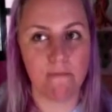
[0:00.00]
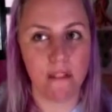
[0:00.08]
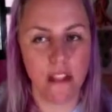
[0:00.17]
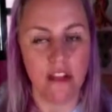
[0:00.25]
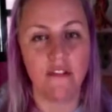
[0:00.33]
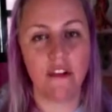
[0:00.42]

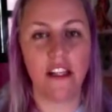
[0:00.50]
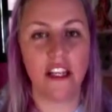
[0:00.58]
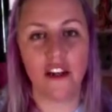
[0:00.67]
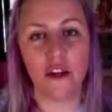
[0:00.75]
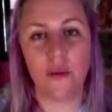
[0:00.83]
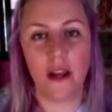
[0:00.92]
definitely
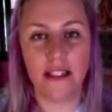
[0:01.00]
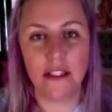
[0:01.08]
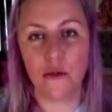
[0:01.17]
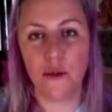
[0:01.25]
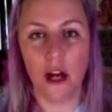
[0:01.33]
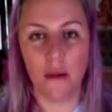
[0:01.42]
a good way
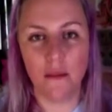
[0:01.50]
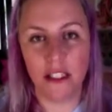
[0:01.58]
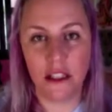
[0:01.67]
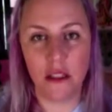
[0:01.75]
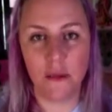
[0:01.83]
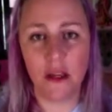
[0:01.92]
to help
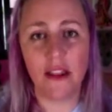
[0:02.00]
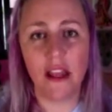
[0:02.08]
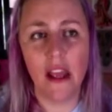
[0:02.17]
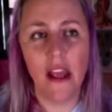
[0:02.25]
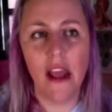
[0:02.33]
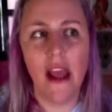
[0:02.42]
deal with
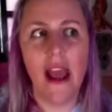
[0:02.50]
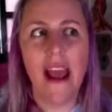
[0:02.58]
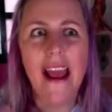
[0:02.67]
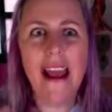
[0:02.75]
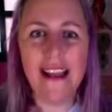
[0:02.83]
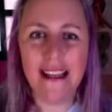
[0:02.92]

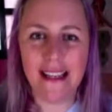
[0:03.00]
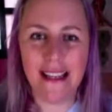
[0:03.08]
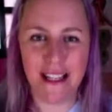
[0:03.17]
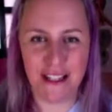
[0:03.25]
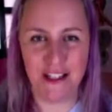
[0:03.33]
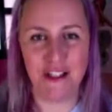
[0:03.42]
any
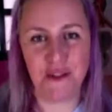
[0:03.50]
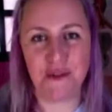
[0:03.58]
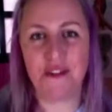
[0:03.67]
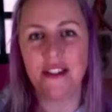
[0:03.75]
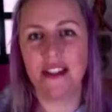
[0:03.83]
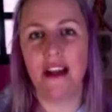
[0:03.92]

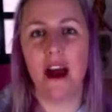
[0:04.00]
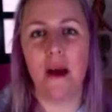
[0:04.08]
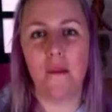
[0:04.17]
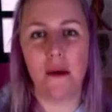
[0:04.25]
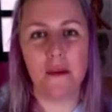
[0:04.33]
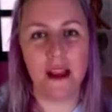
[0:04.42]
issues,
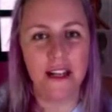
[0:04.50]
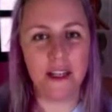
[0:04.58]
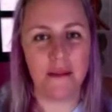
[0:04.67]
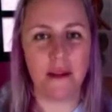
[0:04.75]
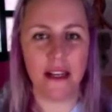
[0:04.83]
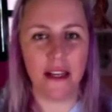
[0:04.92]

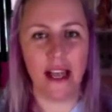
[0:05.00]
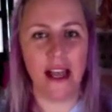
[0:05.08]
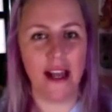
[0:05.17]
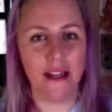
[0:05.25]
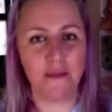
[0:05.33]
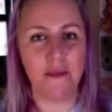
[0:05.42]
abandonment
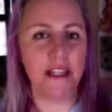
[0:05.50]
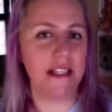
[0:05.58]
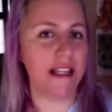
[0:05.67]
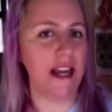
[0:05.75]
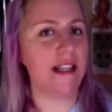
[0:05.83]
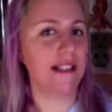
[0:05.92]
and
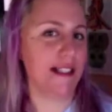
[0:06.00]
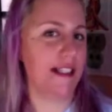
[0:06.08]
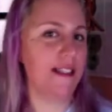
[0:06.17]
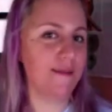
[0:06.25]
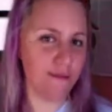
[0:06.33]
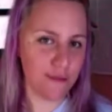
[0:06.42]

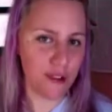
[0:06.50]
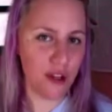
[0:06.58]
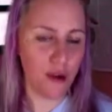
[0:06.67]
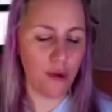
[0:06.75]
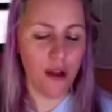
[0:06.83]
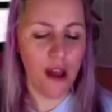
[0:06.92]
PTSD.
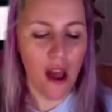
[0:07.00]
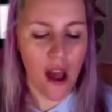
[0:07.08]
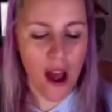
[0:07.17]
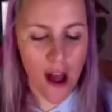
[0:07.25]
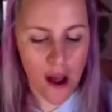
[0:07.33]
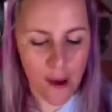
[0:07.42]
So
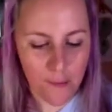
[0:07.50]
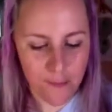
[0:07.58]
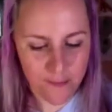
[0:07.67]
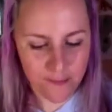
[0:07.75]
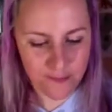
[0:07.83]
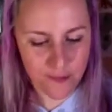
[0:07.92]

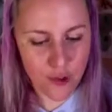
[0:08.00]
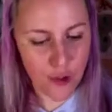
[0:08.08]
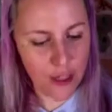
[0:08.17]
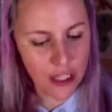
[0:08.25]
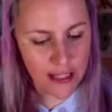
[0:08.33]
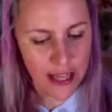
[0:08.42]

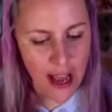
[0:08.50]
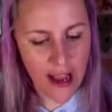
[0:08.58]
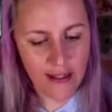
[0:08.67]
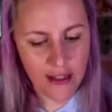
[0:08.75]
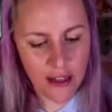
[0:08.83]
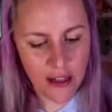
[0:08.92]
there's that.
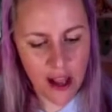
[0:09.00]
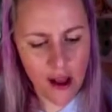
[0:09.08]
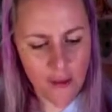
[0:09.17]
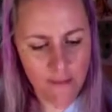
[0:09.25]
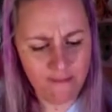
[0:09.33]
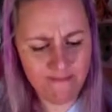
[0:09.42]
And then
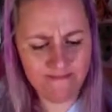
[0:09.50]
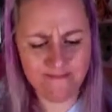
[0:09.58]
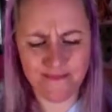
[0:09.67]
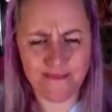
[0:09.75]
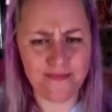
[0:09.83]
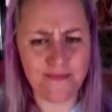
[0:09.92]

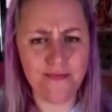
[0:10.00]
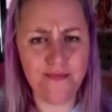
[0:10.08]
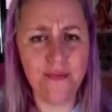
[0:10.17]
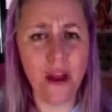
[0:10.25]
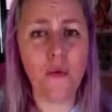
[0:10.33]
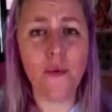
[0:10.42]

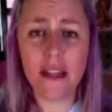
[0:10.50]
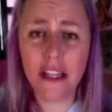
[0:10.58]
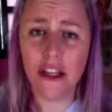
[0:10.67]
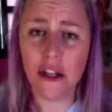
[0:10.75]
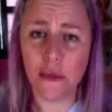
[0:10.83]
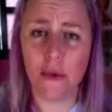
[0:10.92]
a
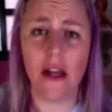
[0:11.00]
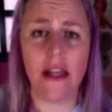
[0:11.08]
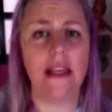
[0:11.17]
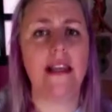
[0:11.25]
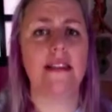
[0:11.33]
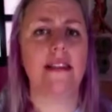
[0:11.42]
really good one
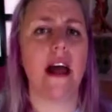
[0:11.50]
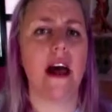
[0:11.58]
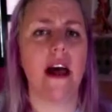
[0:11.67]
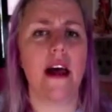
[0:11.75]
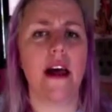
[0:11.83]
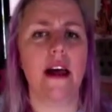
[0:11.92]
is
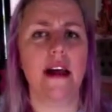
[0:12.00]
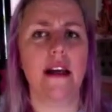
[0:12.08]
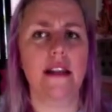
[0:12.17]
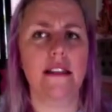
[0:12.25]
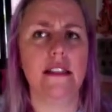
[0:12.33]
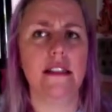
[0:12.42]

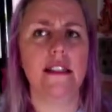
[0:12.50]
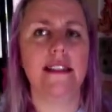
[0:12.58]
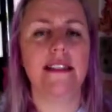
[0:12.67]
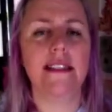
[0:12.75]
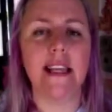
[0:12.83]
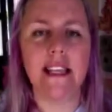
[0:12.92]

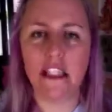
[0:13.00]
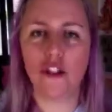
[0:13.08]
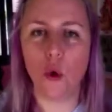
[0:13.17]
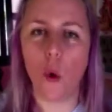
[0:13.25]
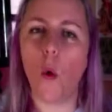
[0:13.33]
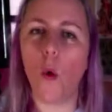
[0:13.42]
setting
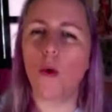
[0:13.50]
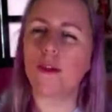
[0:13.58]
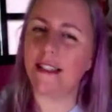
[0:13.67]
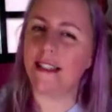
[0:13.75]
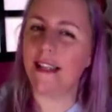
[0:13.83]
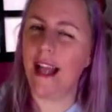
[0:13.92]
goals
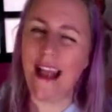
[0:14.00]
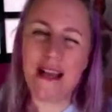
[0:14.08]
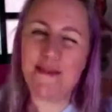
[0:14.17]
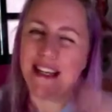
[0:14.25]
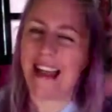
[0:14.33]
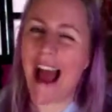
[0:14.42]
and
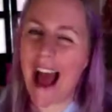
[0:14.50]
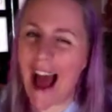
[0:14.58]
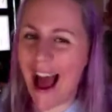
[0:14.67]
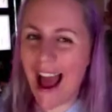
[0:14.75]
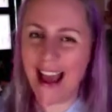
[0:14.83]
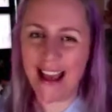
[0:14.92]
aiming
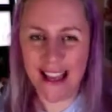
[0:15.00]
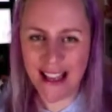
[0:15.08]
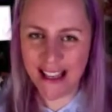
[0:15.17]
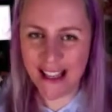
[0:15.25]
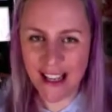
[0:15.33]
high.